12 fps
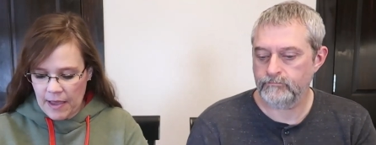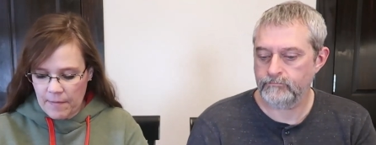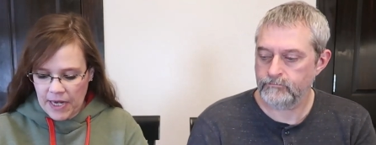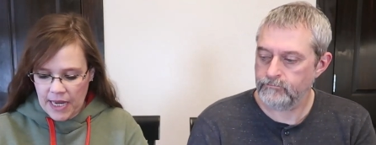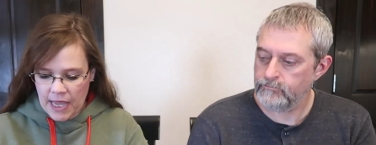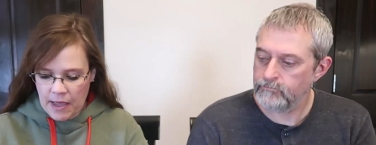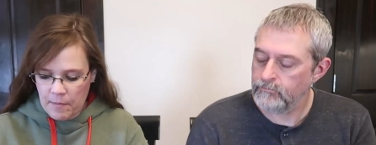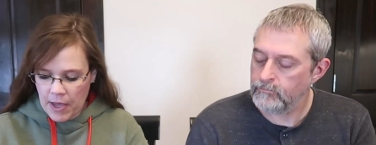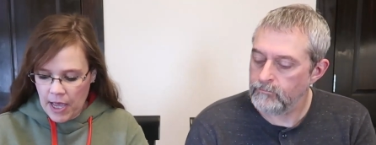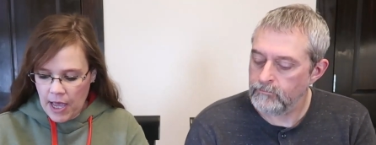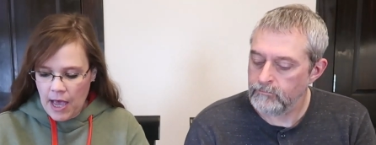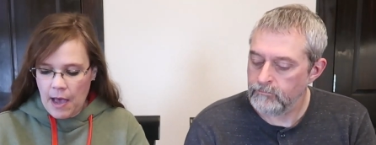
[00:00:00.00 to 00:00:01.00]

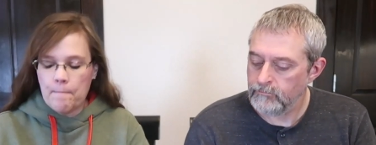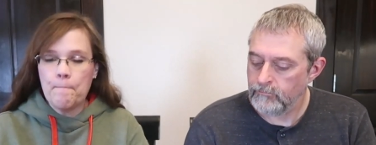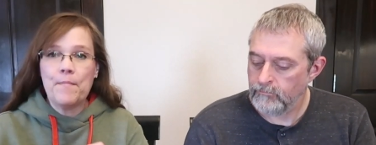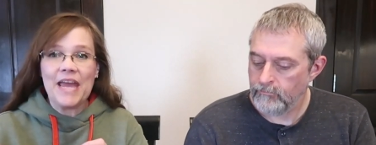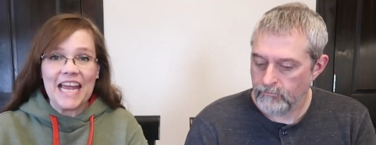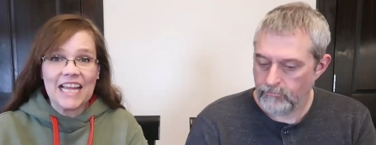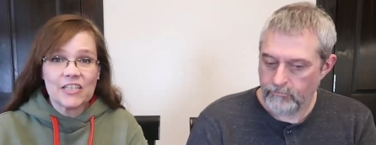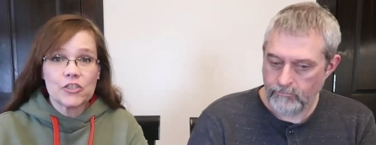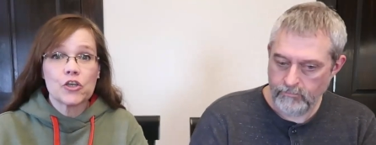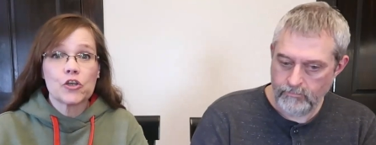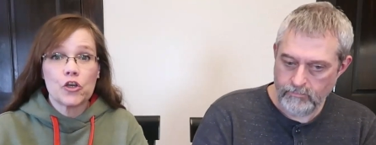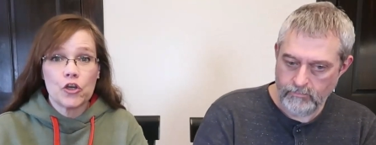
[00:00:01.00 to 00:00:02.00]
Speaker 1: M&M mint
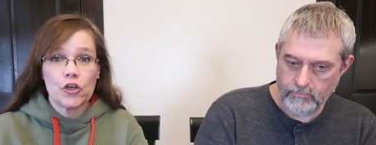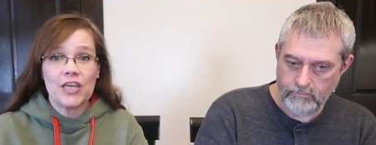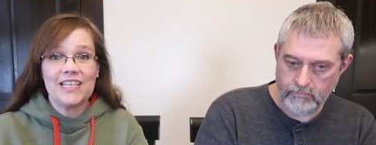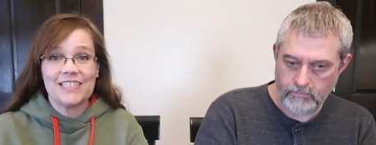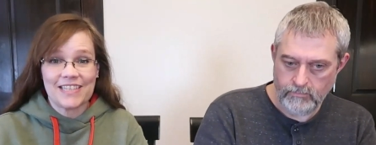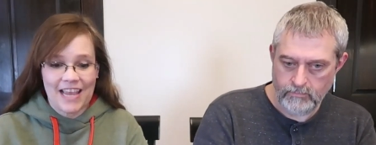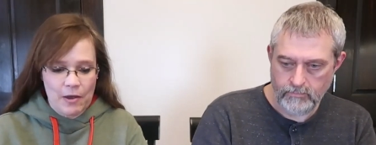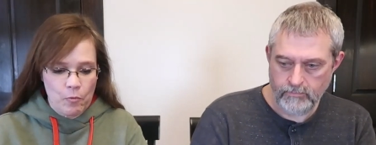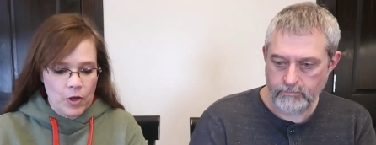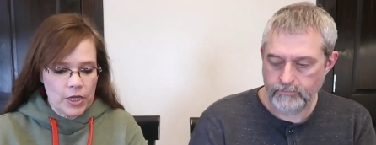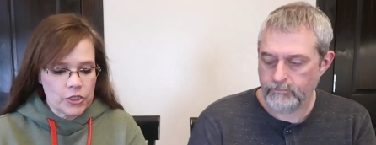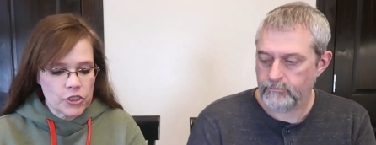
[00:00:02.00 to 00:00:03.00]
cookie
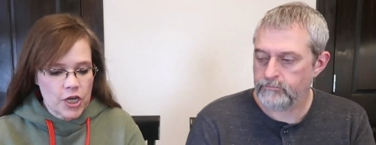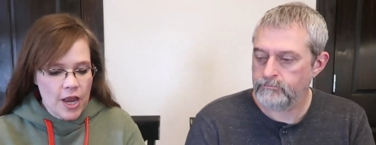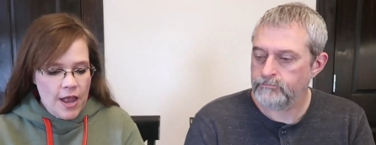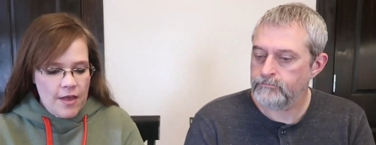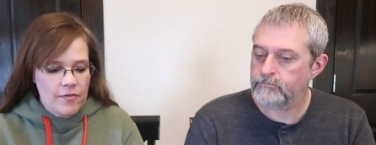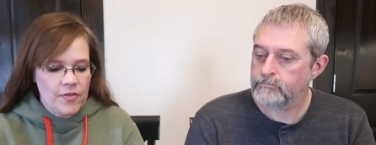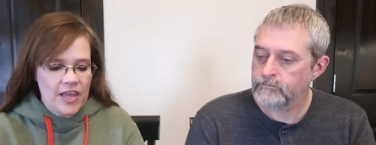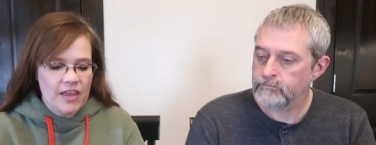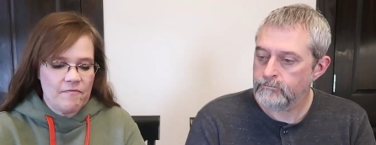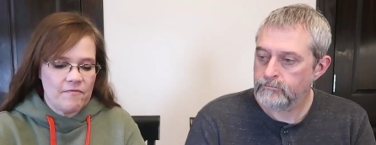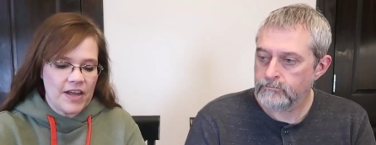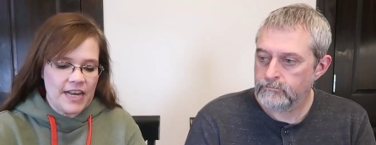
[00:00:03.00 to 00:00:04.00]
sandwich,
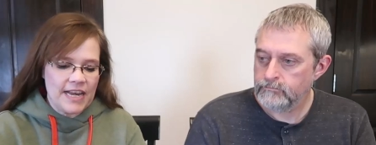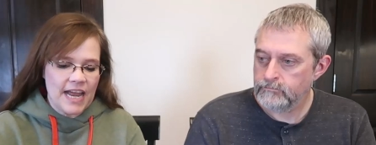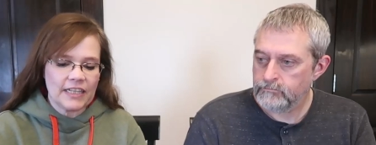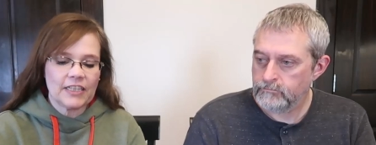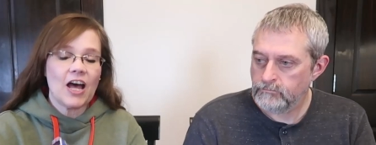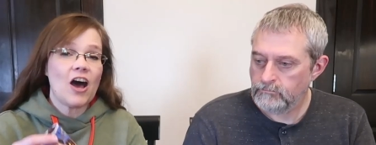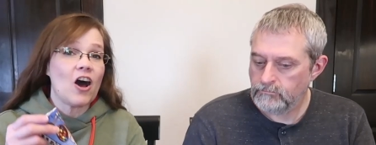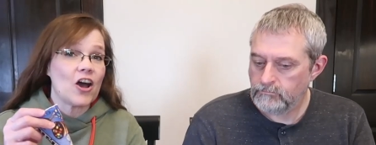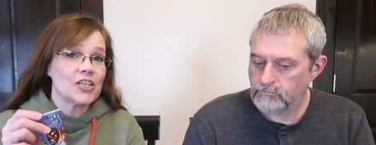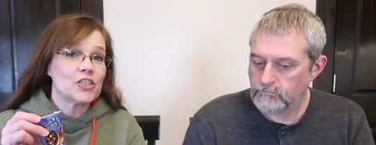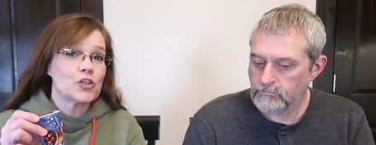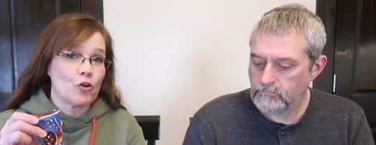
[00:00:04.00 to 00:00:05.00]
the vanilla
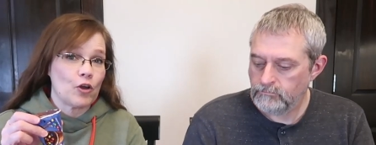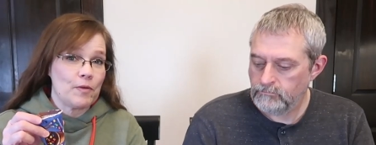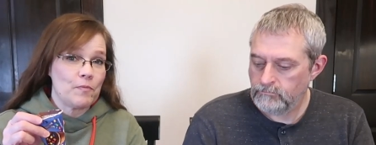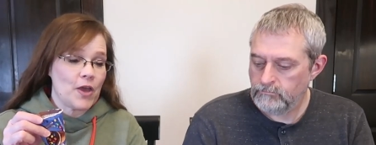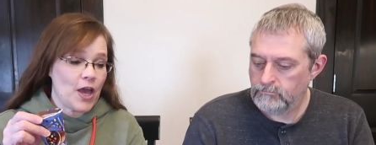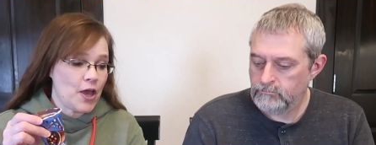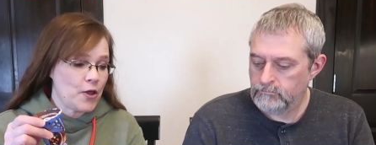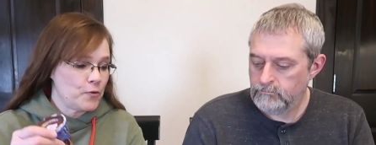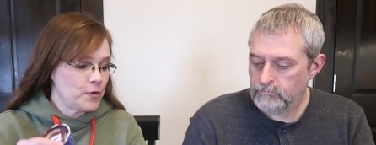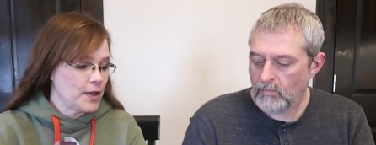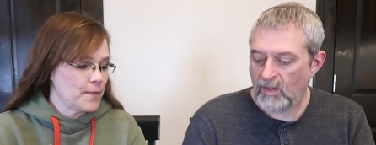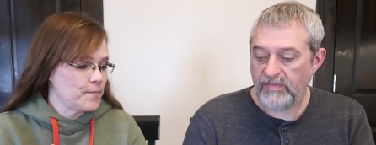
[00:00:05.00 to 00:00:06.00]
ice cream
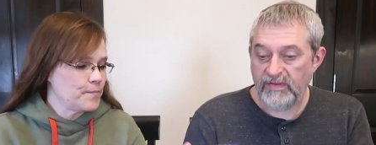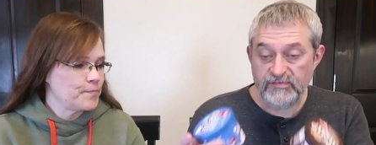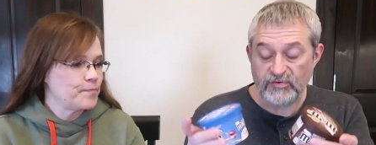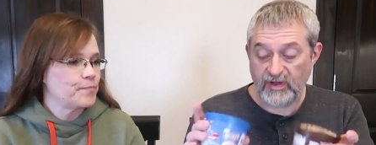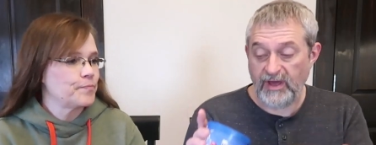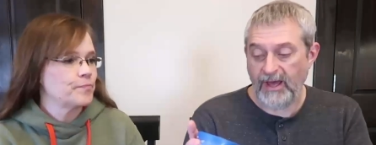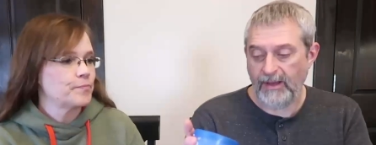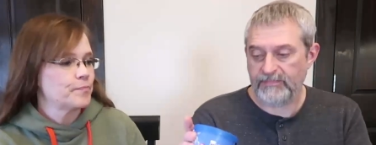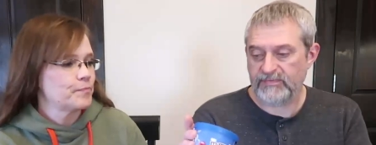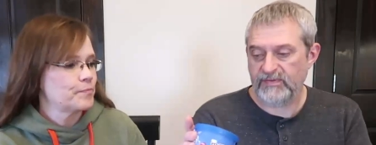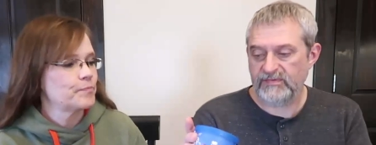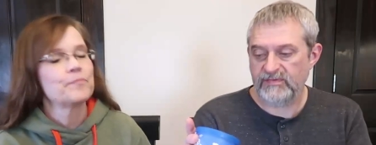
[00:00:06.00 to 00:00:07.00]
cone.
Speaker 2: These are
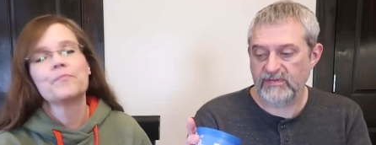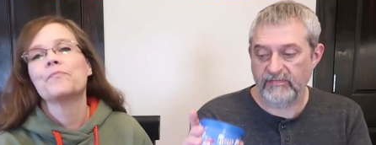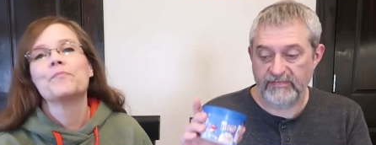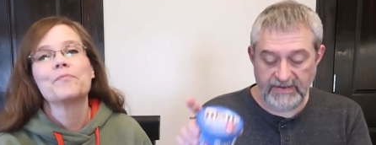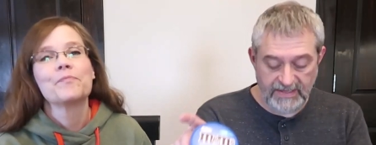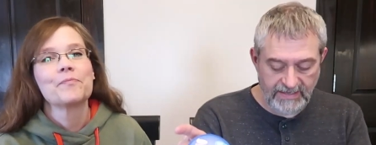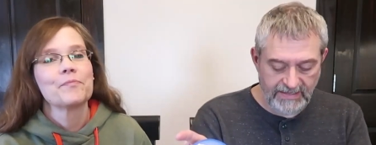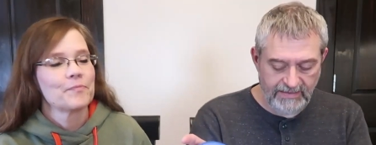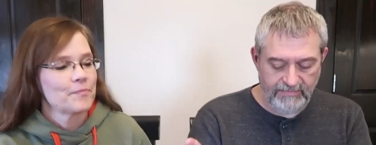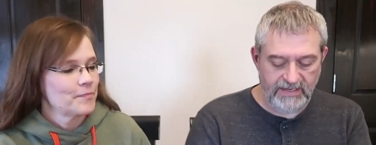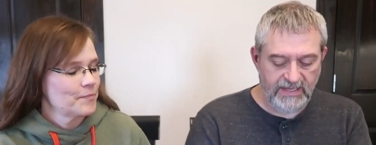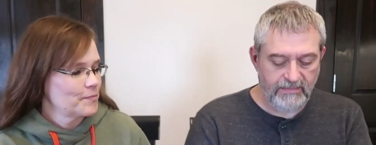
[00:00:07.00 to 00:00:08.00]
cups. This is the vanilla
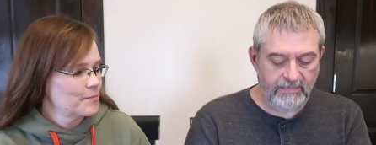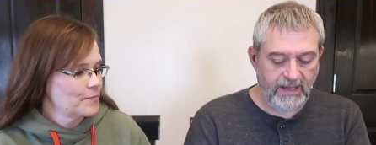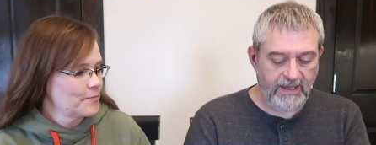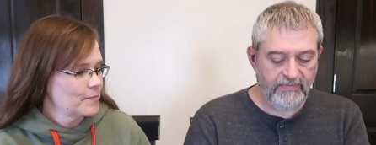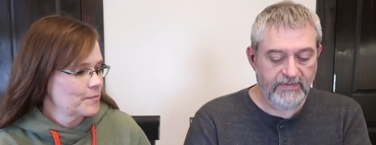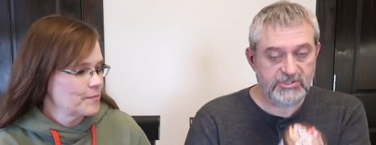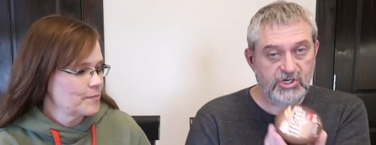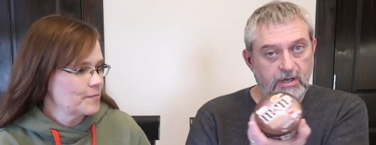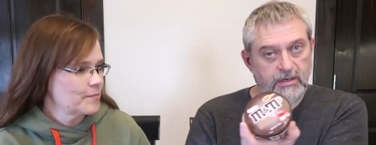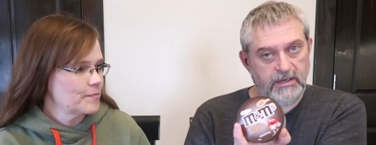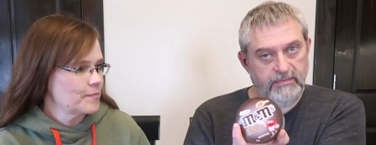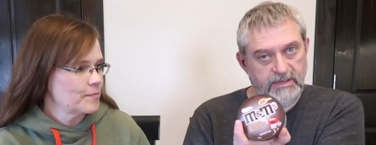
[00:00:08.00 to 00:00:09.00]
M&M and the
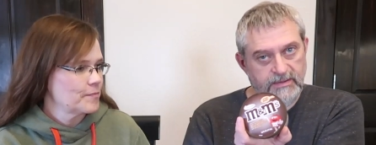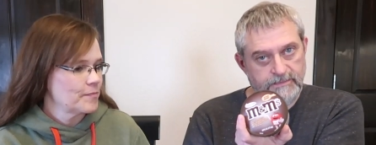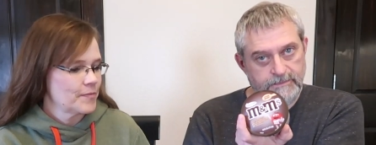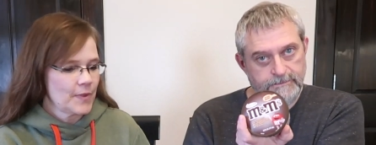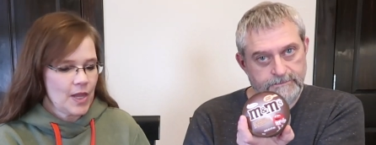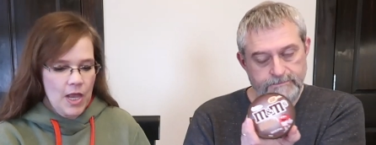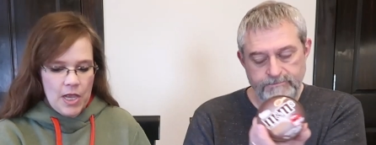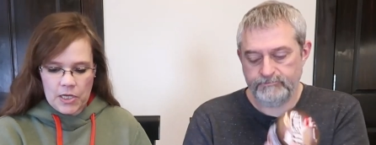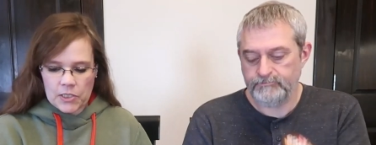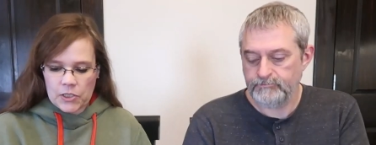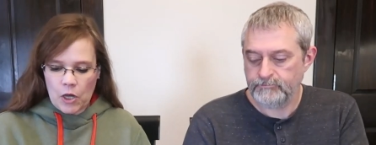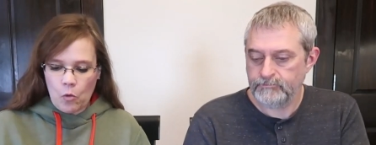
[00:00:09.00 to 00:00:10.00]
chocolate M&M.
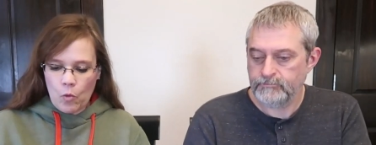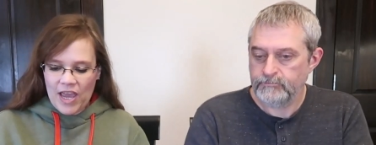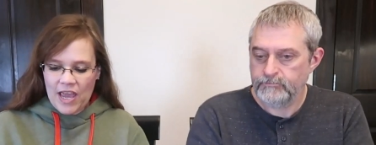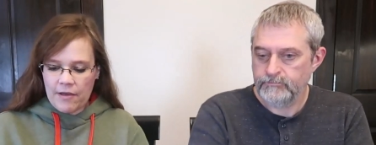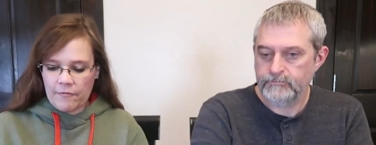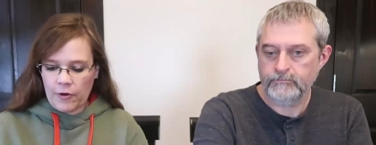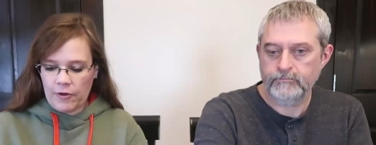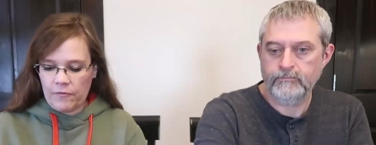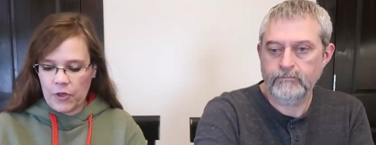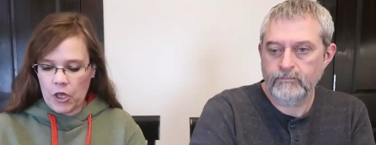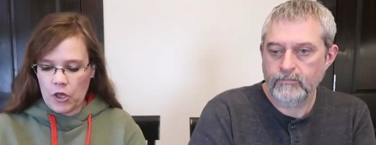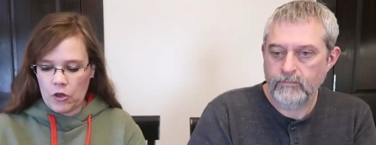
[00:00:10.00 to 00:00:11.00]
Speaker 1: So we have
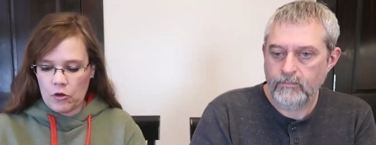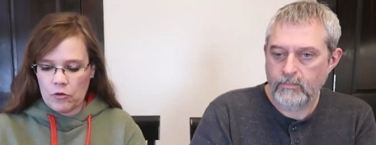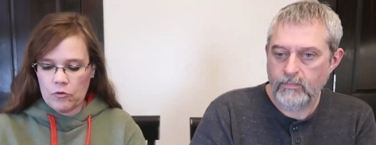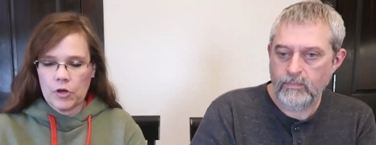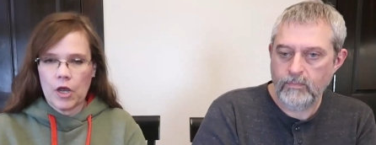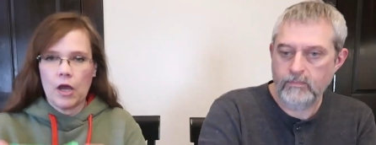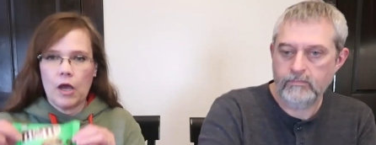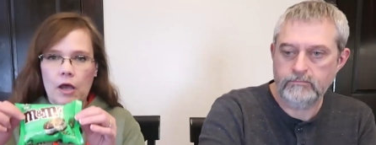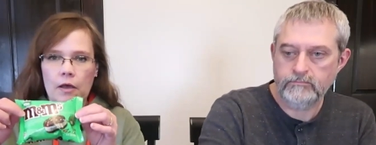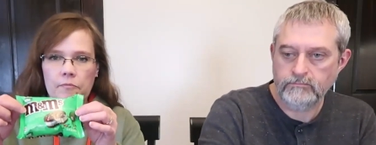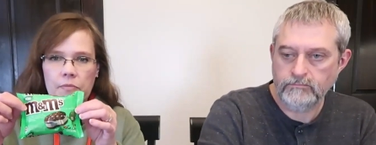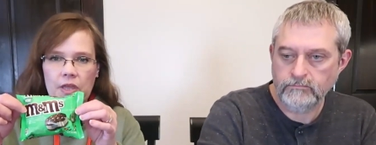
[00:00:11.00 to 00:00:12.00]
reviewed uh,